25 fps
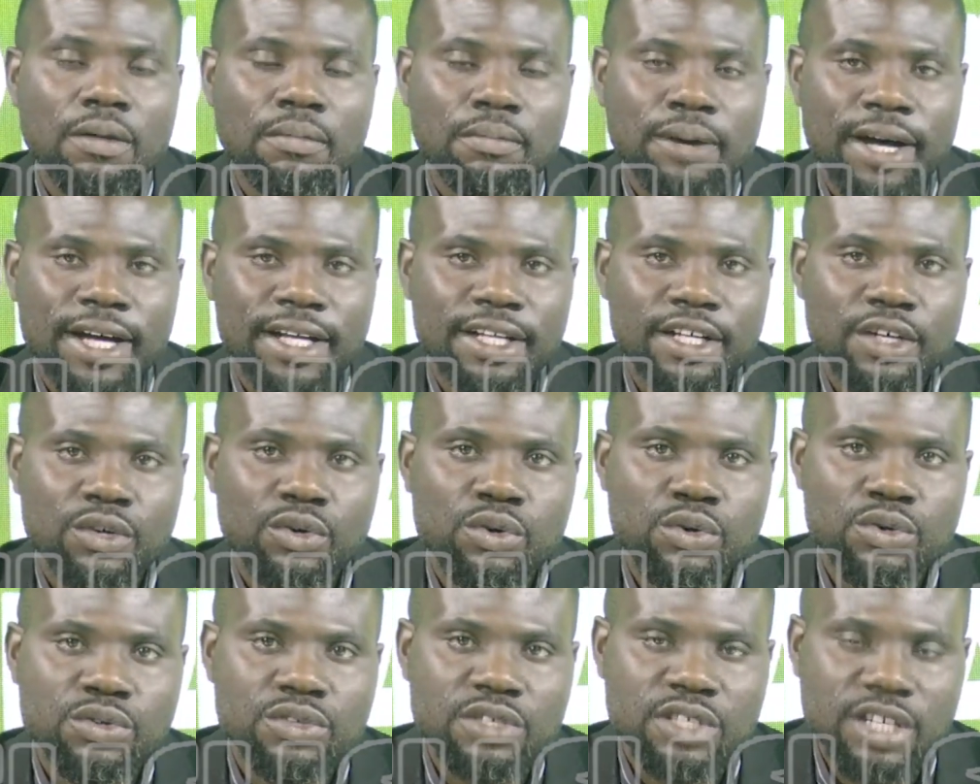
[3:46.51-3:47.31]
by the
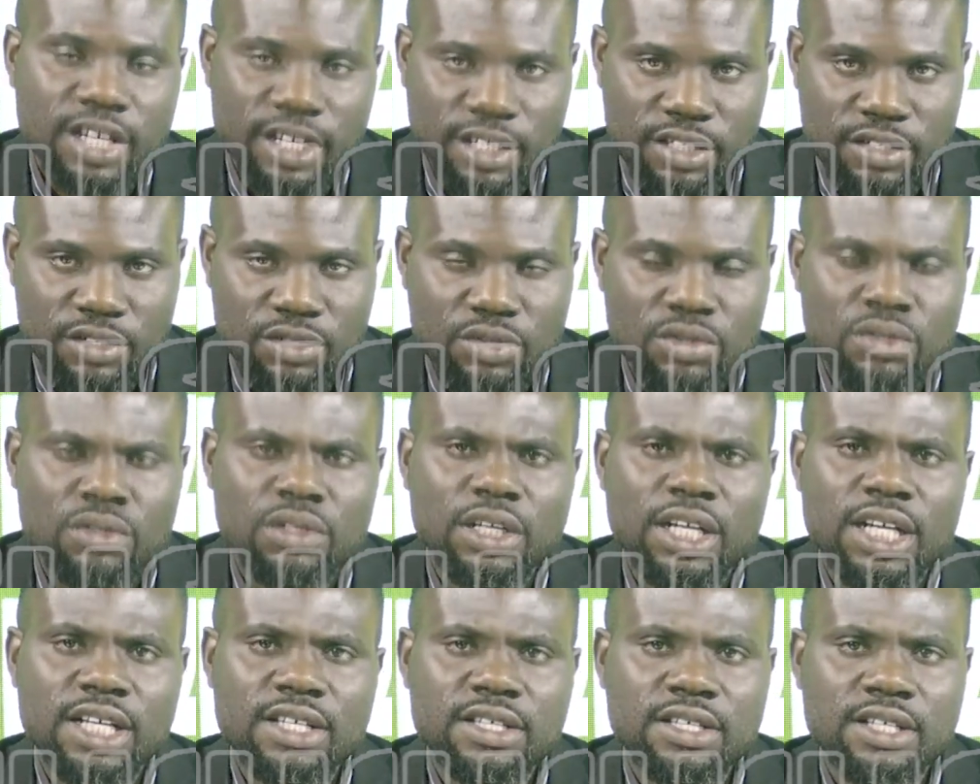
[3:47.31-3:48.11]
whole state so
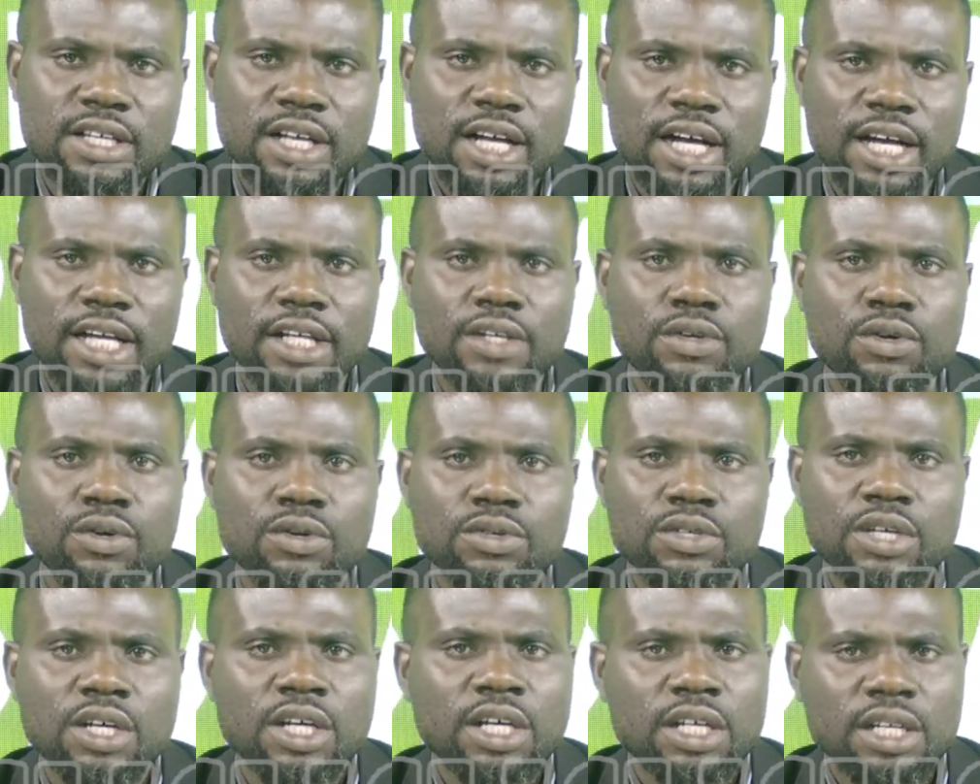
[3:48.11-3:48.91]
let's see how it
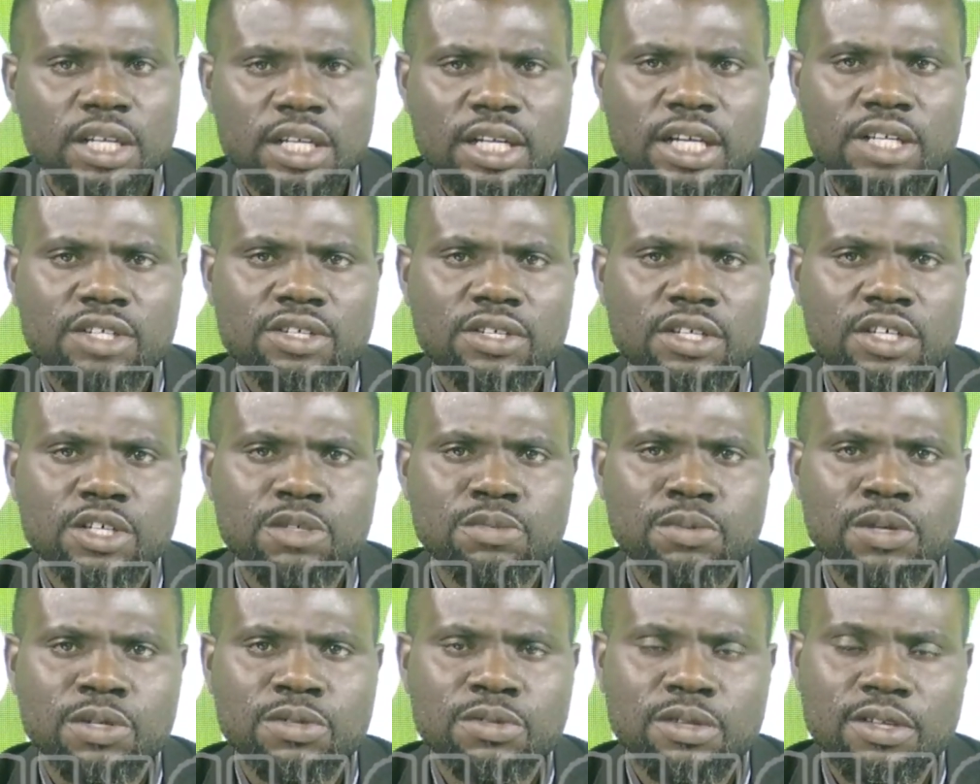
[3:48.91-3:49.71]
goes the national
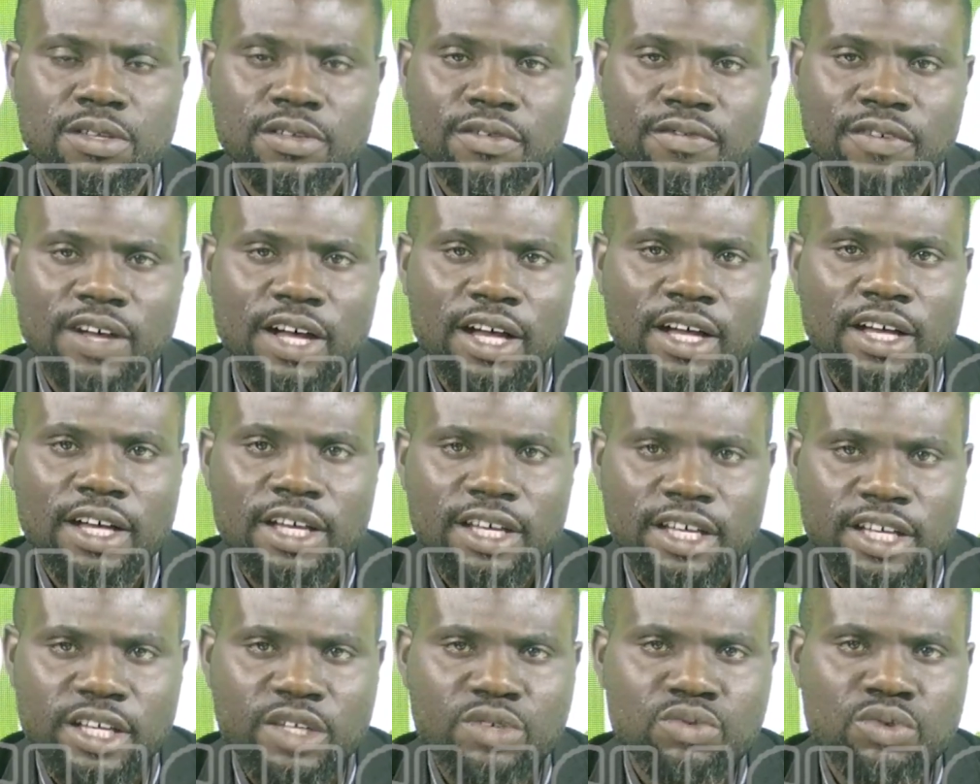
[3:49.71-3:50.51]
sports festival
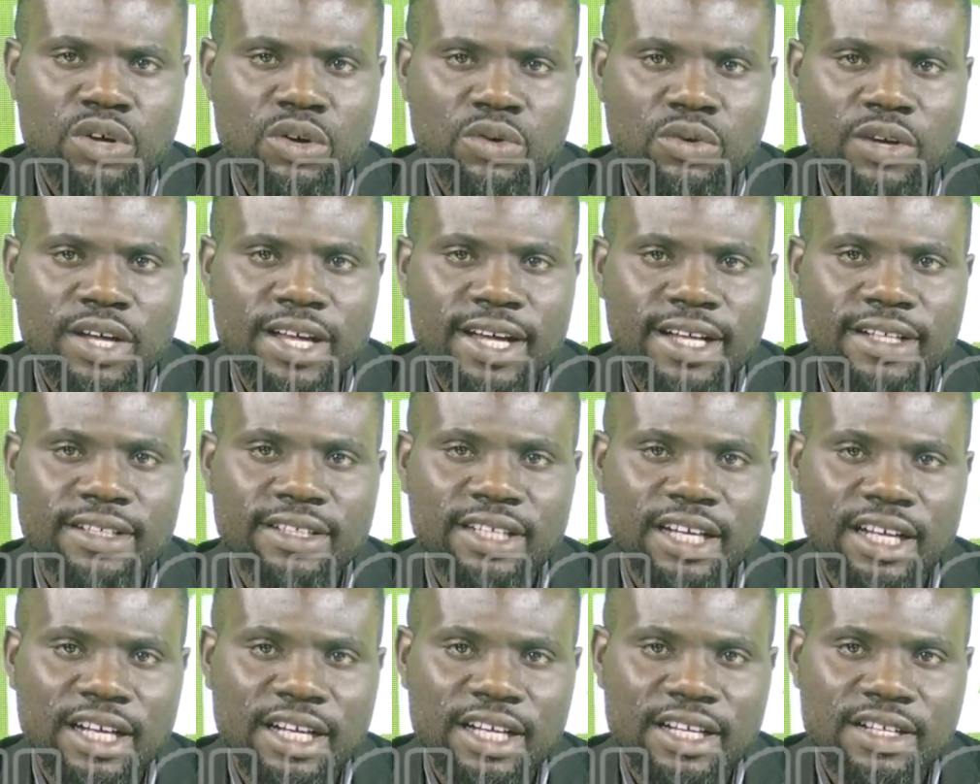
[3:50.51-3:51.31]
is where we
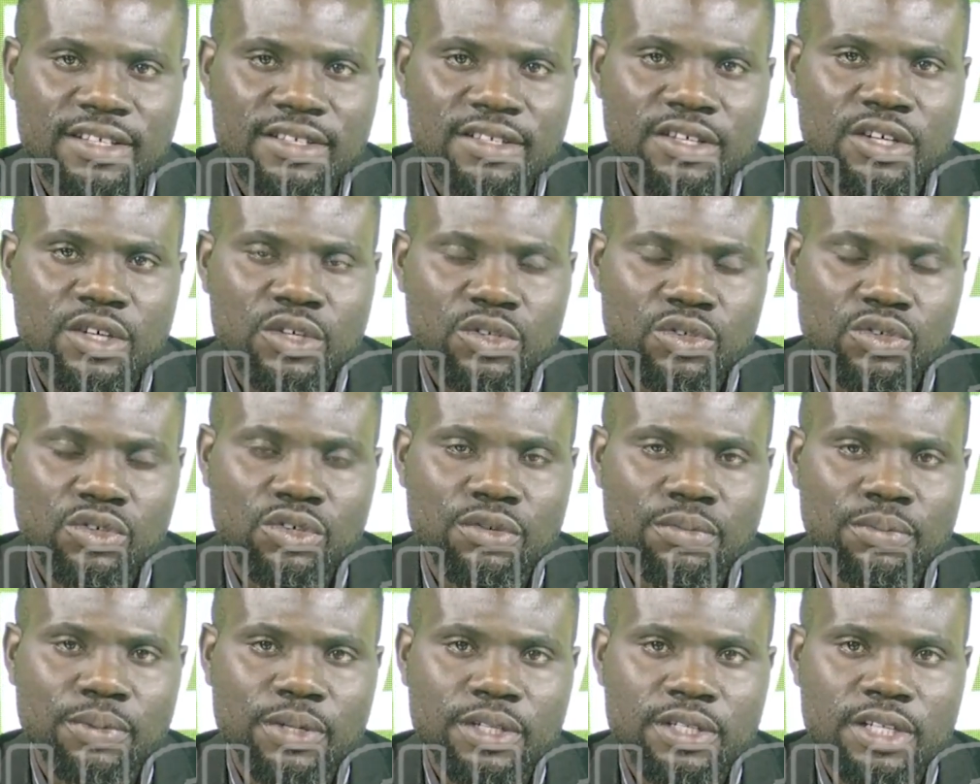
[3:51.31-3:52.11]
get talents to
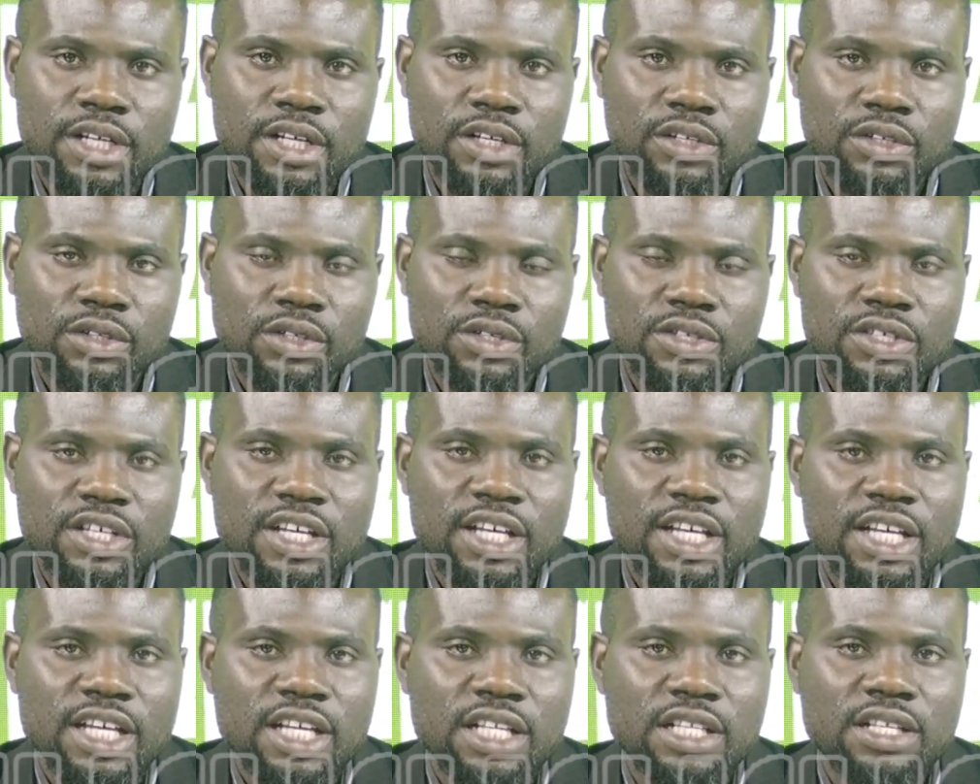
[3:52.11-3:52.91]
represent us
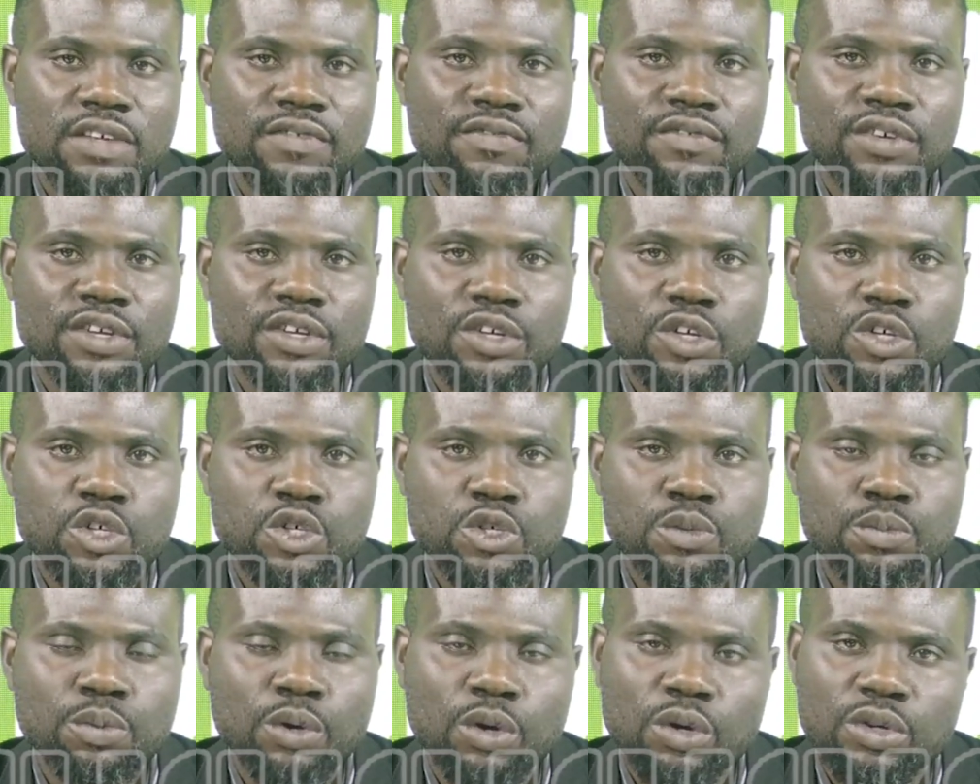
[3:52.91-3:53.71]
in the
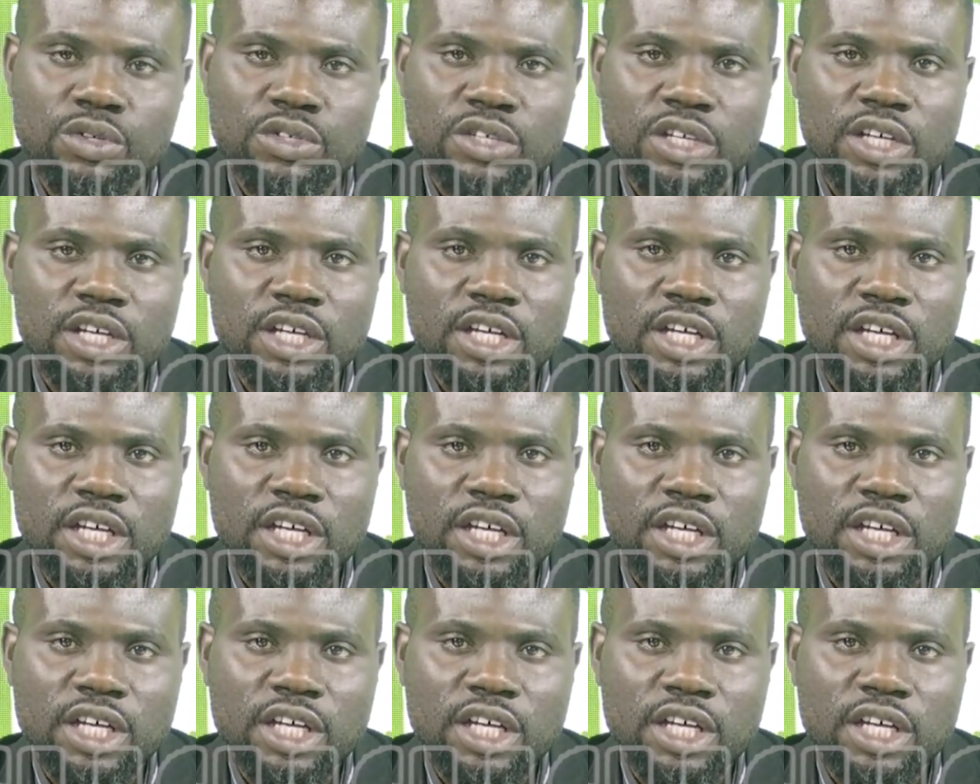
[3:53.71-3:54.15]
various sports